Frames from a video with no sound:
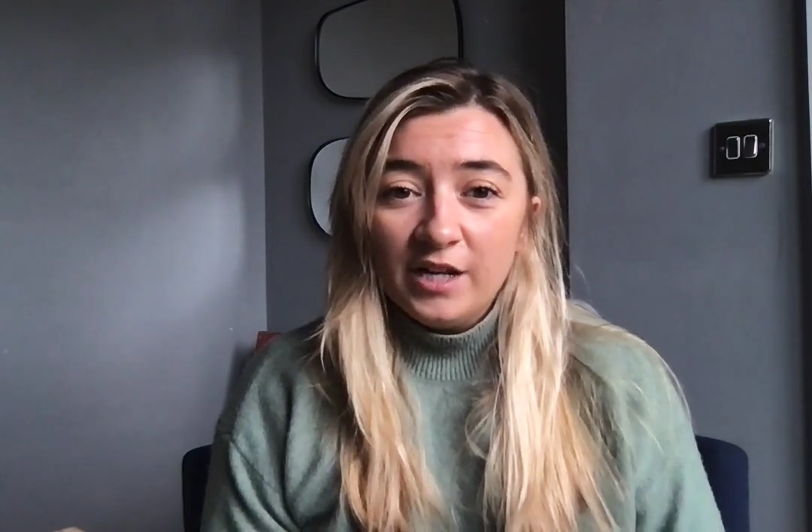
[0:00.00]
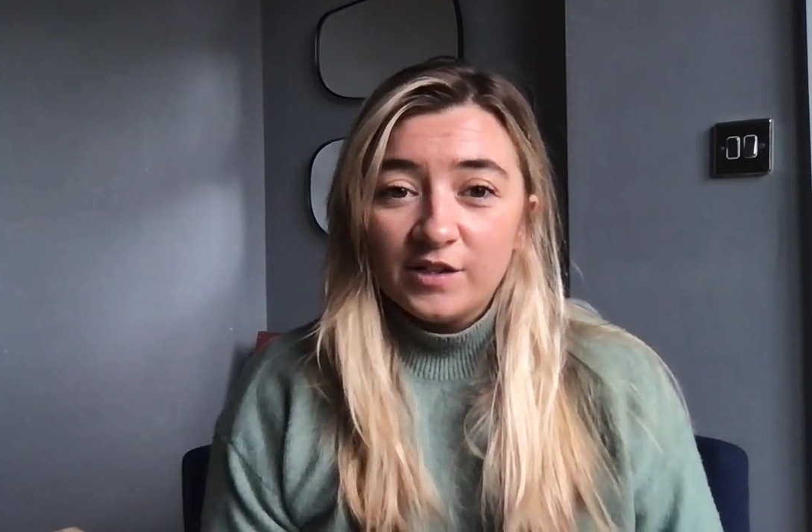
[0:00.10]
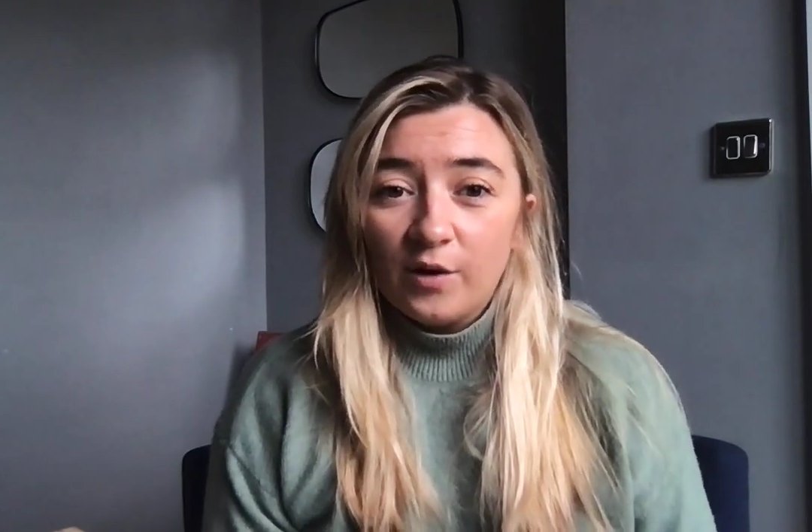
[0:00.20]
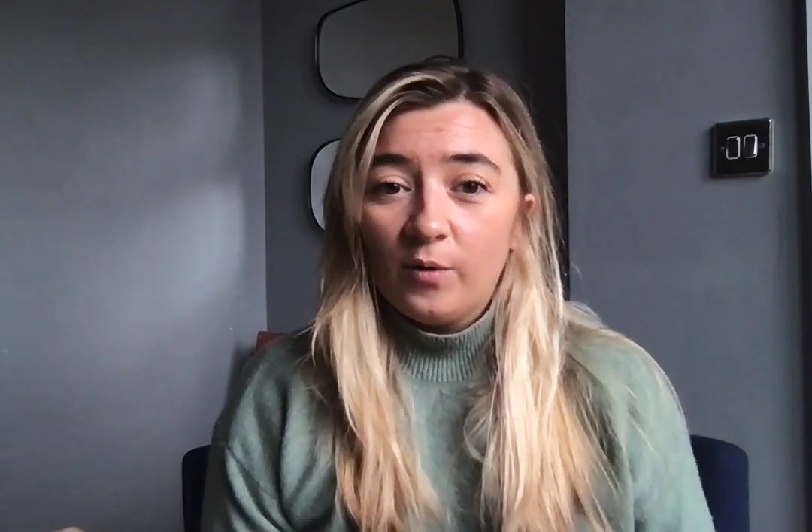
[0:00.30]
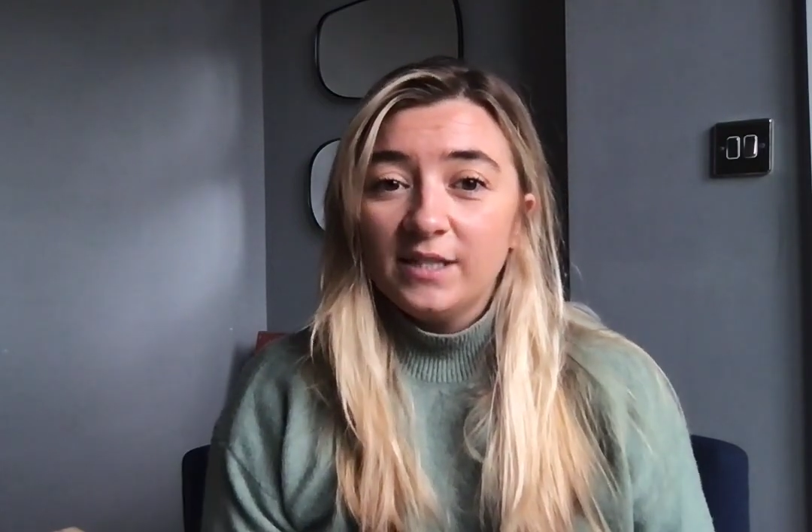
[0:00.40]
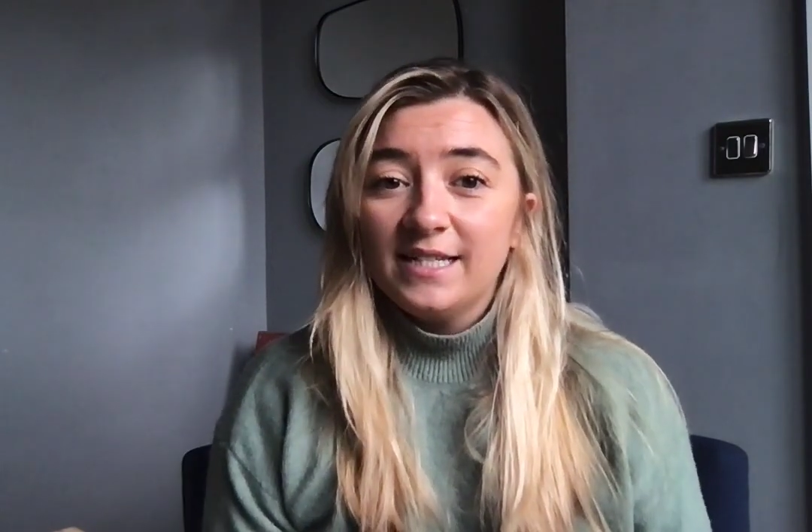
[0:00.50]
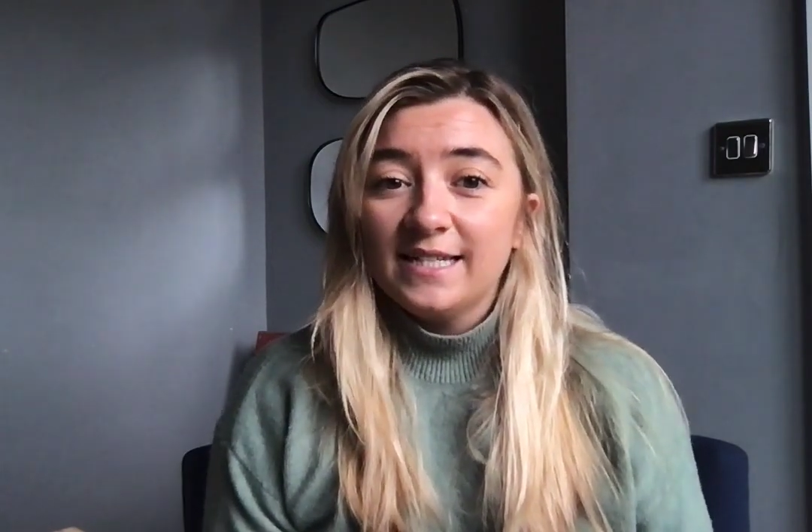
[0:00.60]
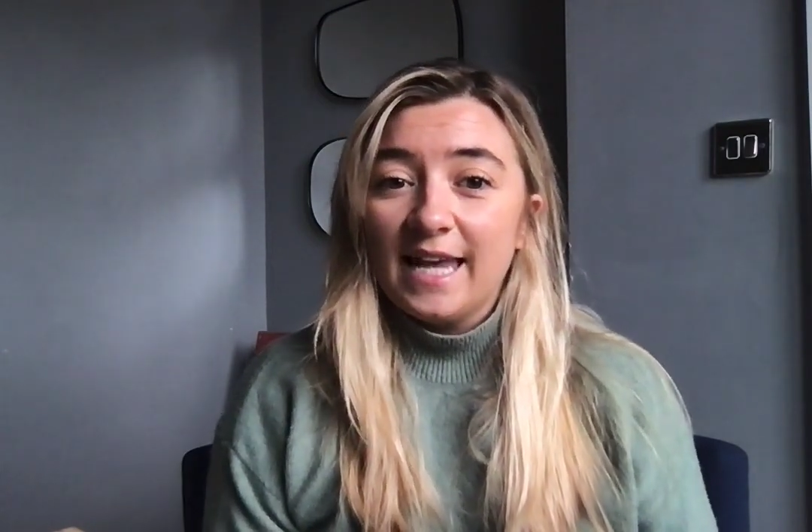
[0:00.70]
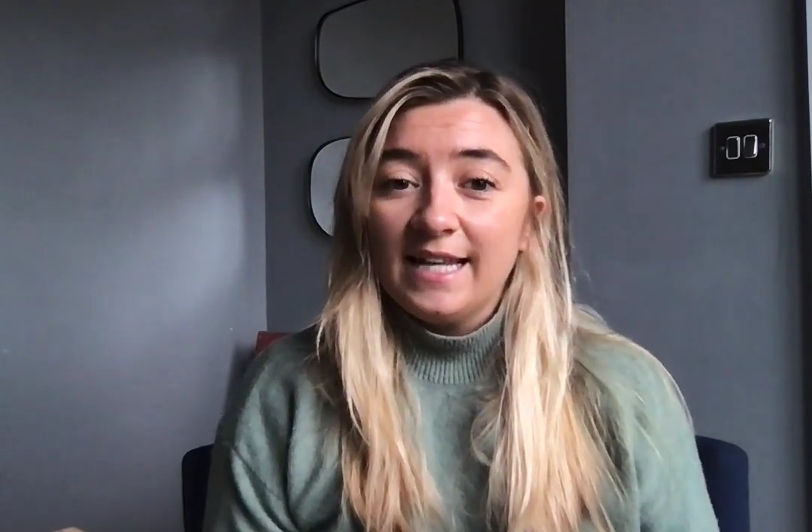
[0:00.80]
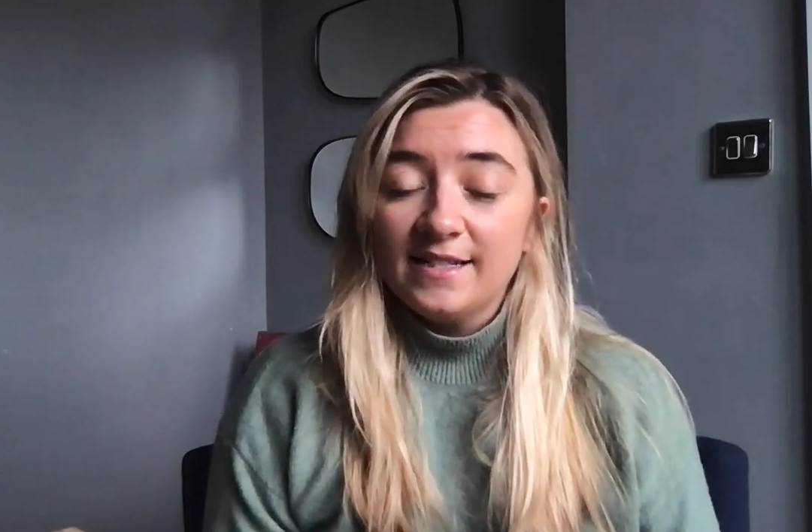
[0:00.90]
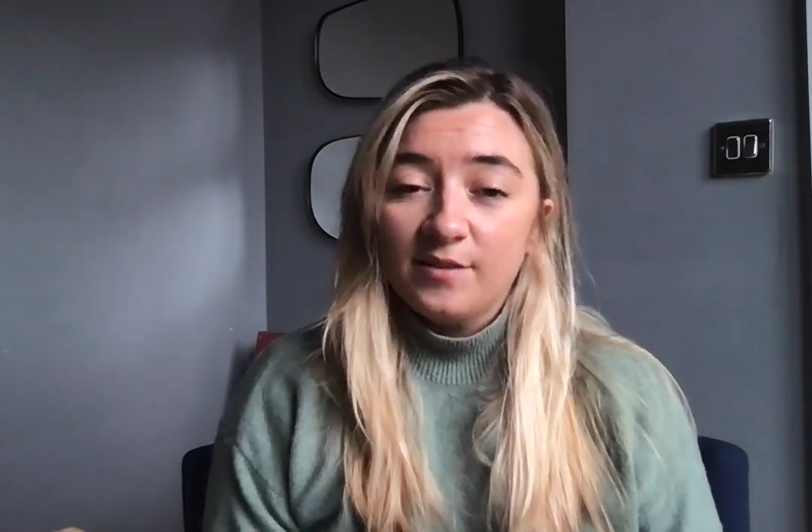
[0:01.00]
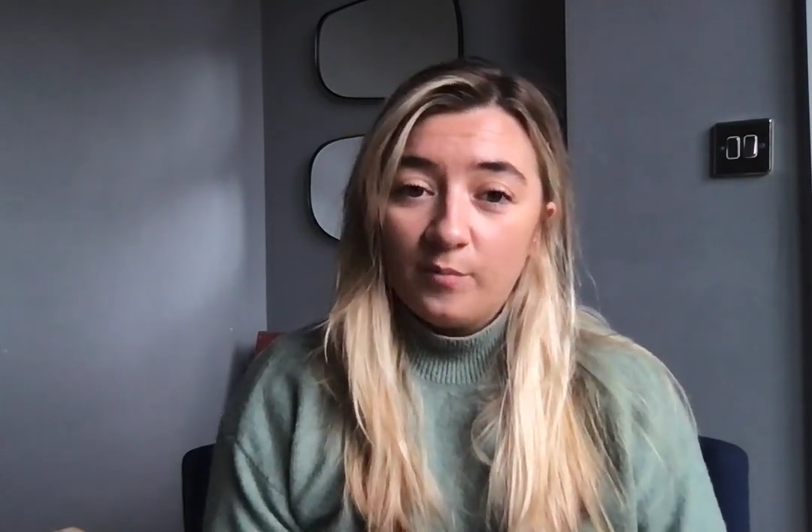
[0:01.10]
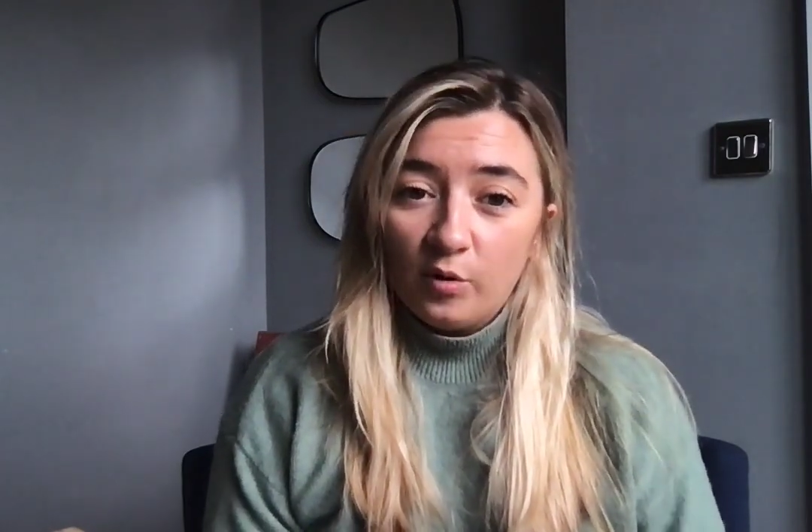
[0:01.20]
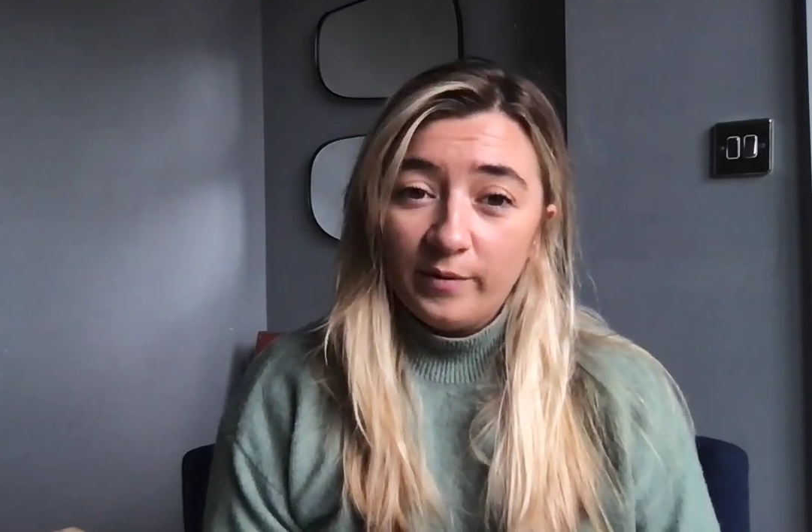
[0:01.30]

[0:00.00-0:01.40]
So, I wanted to gain some more